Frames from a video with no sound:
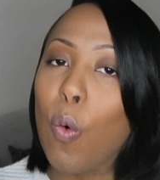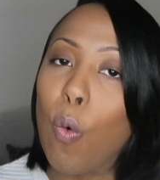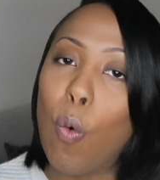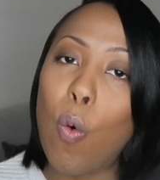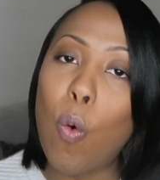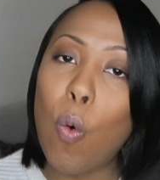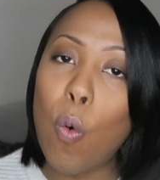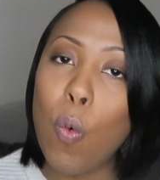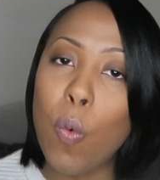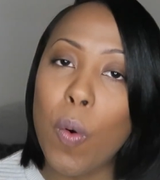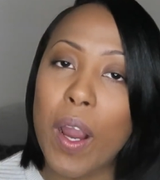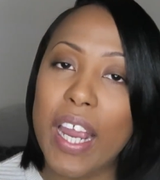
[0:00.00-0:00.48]

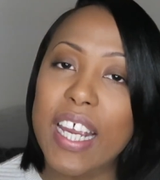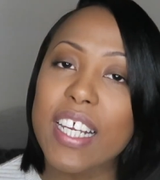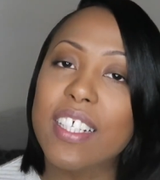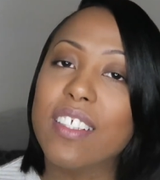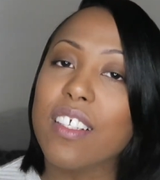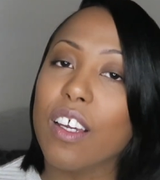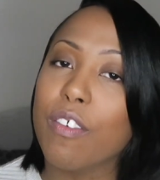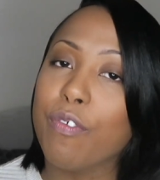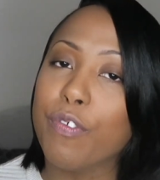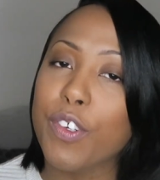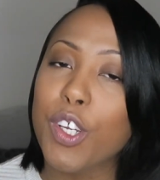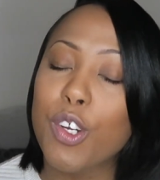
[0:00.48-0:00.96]

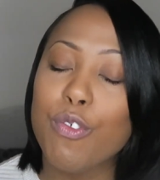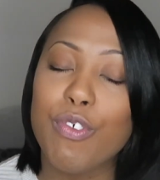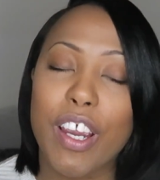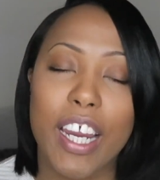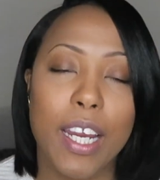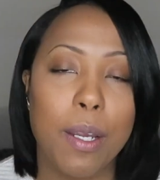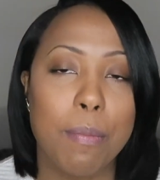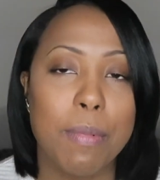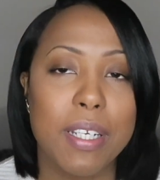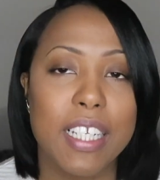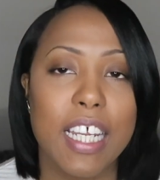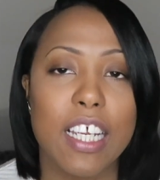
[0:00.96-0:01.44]
always a few
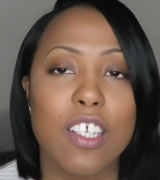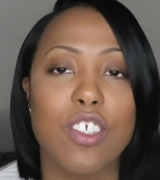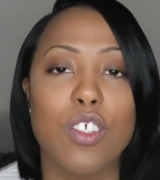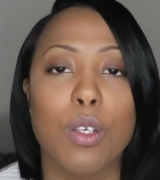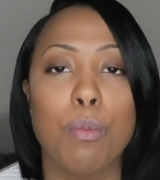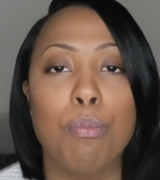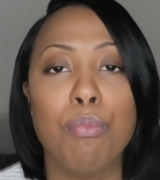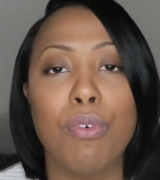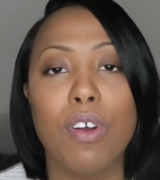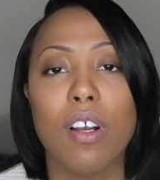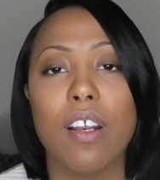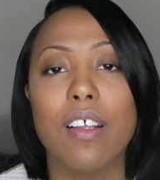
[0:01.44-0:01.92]

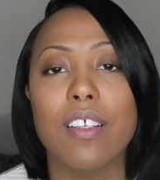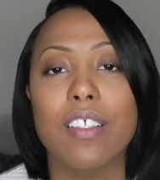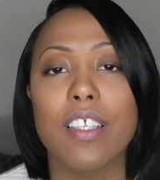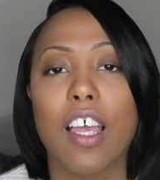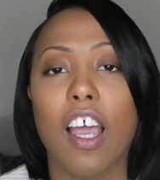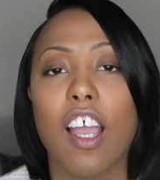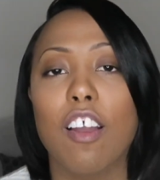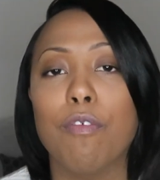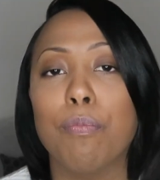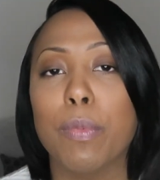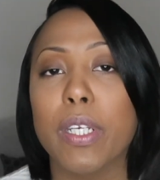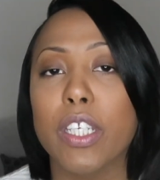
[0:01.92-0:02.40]
recommendations of products
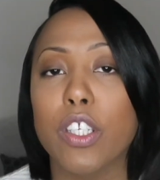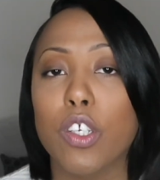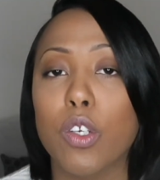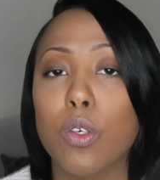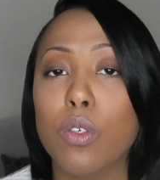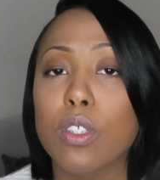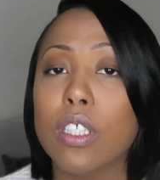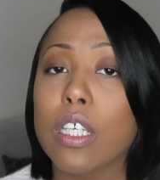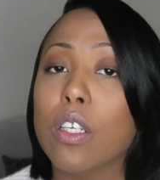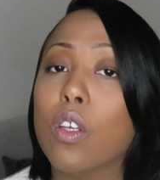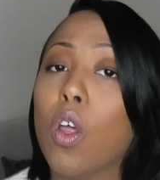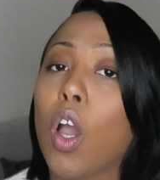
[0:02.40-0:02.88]
that I've been
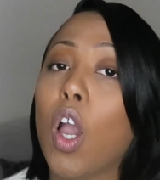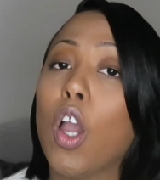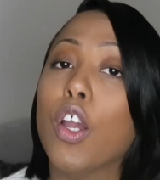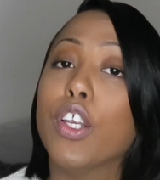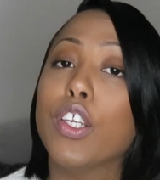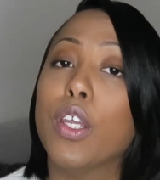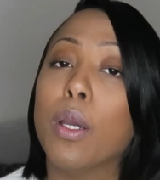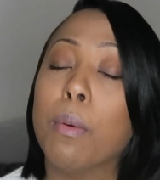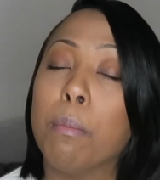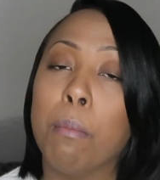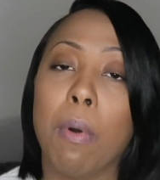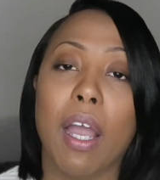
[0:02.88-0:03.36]
using, not
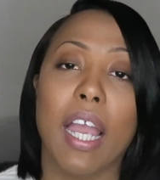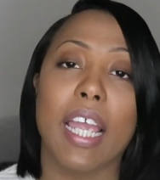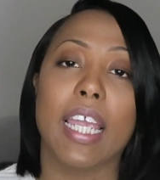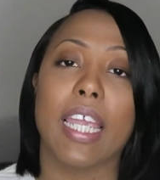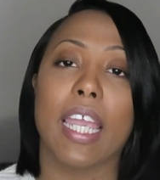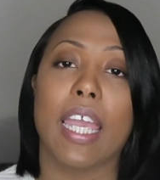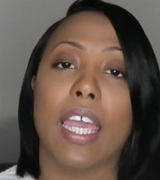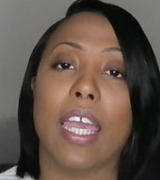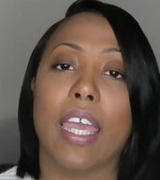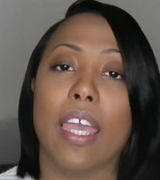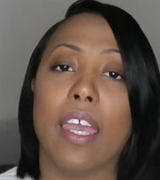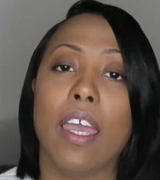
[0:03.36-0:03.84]
only on my
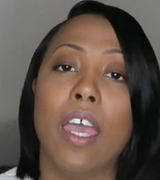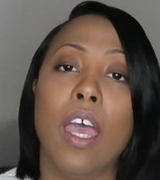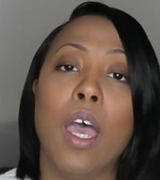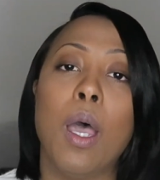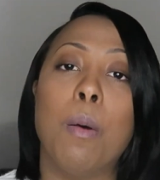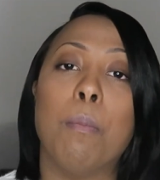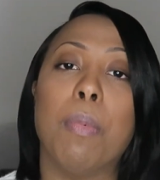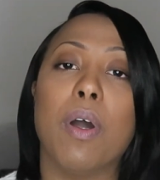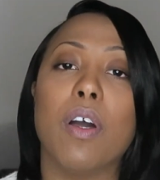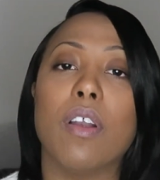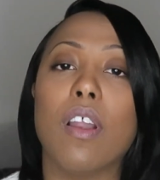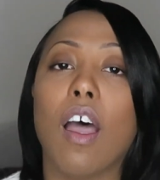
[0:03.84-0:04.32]
hair,
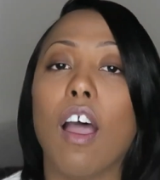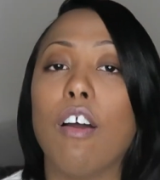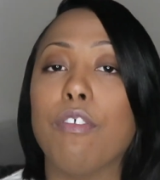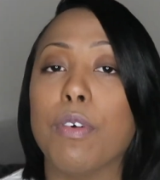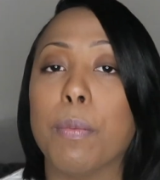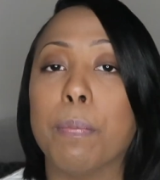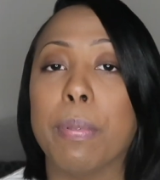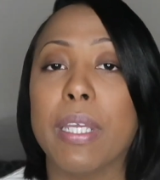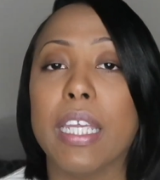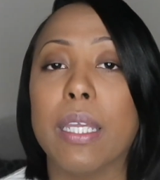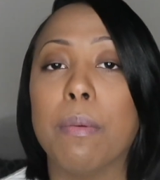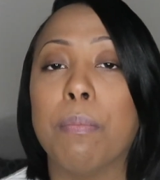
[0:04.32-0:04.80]
but on
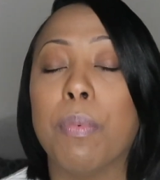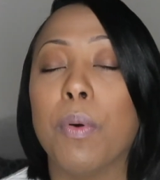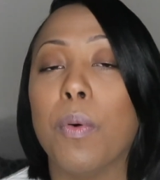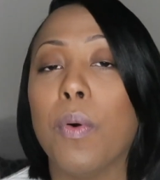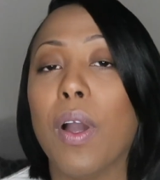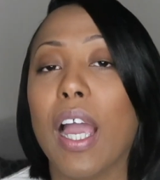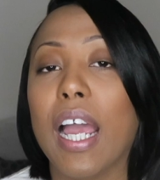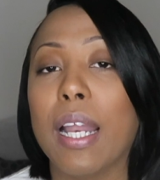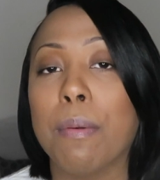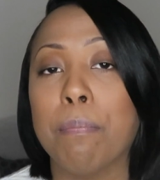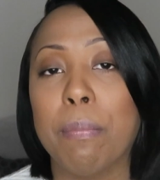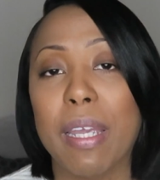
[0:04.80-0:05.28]
other
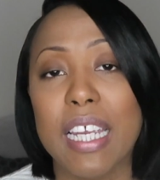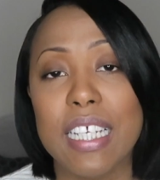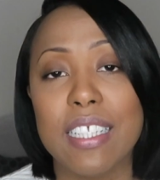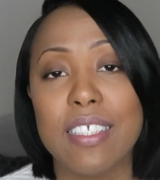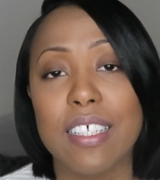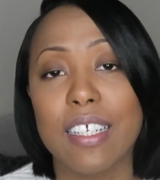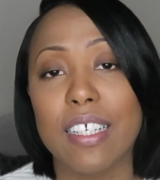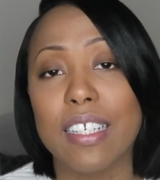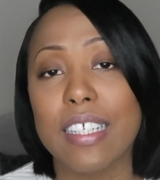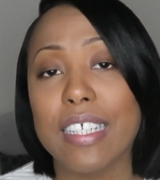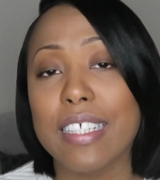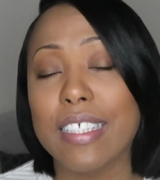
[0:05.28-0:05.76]
people, and
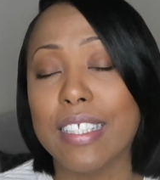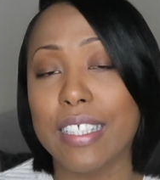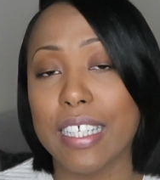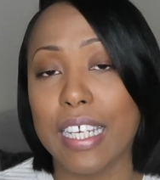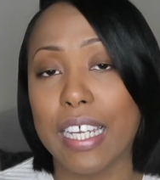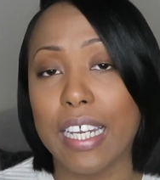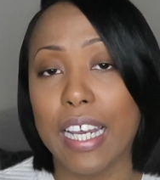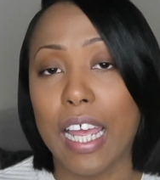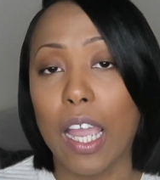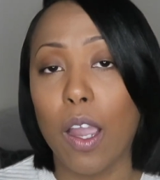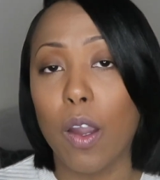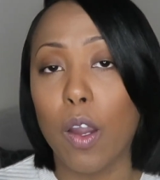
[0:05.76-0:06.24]
basically
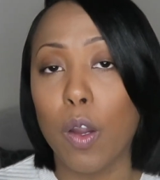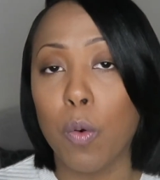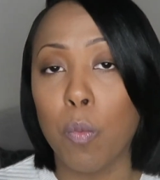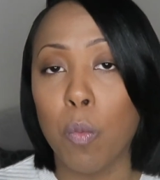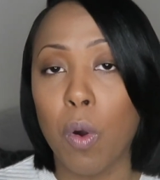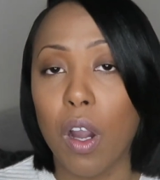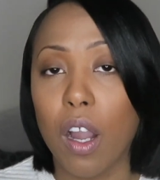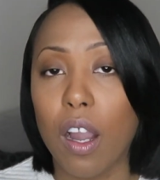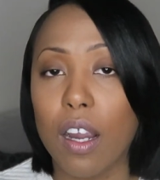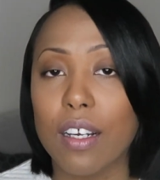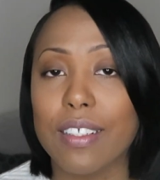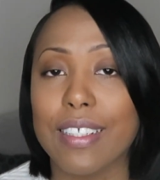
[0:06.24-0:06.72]
seeing how it
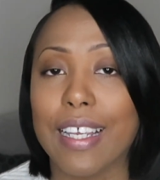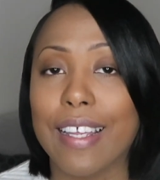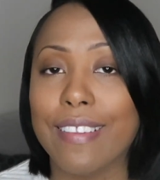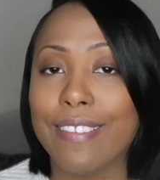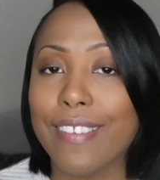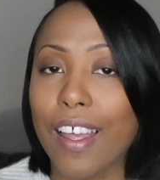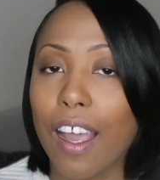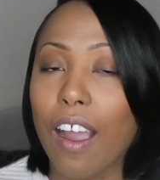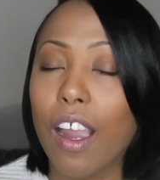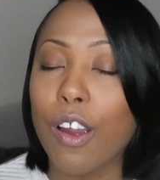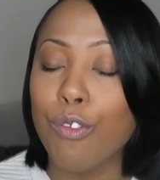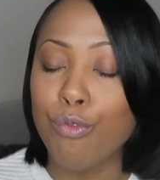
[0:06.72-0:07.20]
works
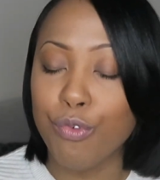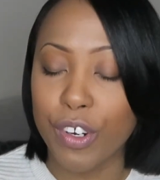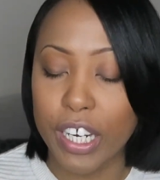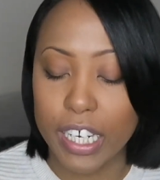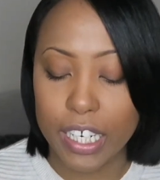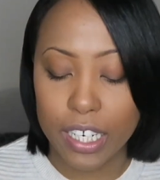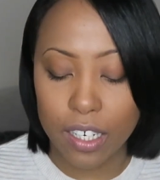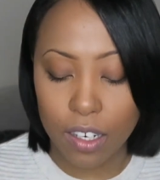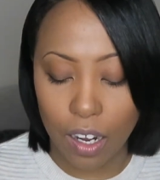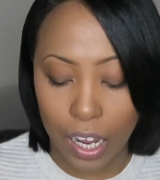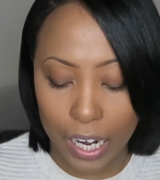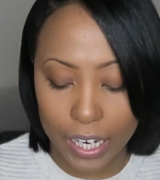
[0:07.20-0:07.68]
and that I
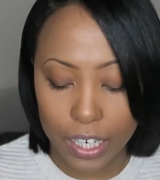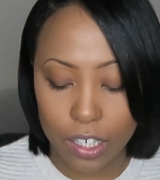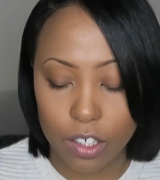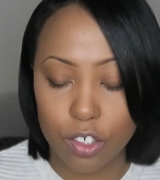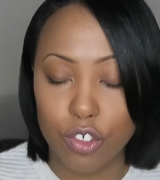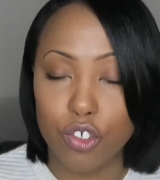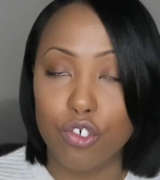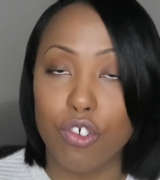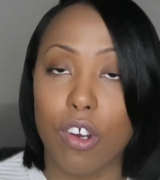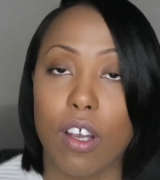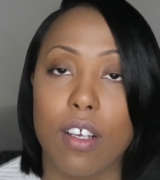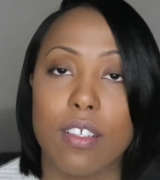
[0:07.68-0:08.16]
really like
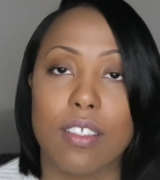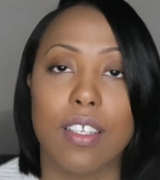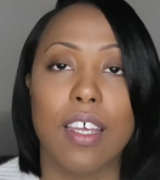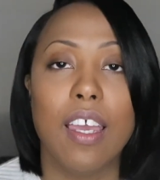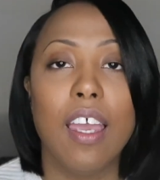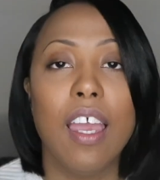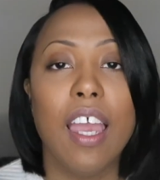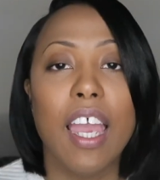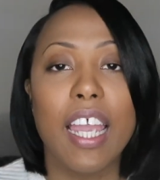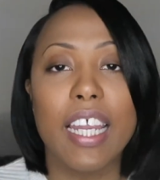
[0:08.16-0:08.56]
and trust.